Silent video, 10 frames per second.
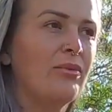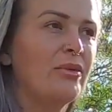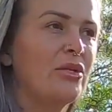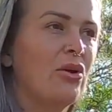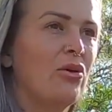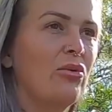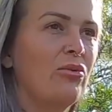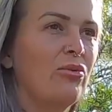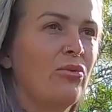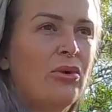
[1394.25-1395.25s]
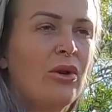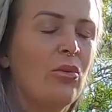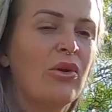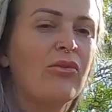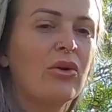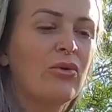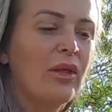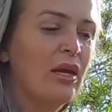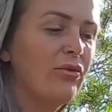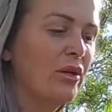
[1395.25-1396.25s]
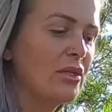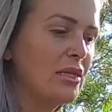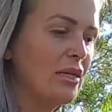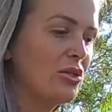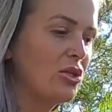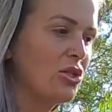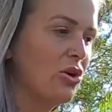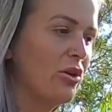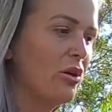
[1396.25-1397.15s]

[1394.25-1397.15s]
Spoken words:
So, you know, we've got all the evidence there to show